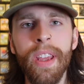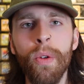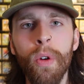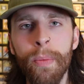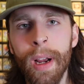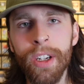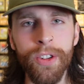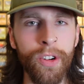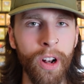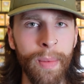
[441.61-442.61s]
the aura
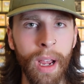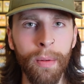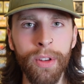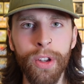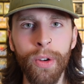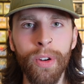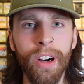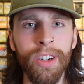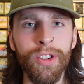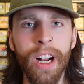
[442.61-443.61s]
pages, you're going to be able to
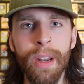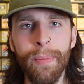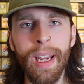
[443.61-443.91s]
contract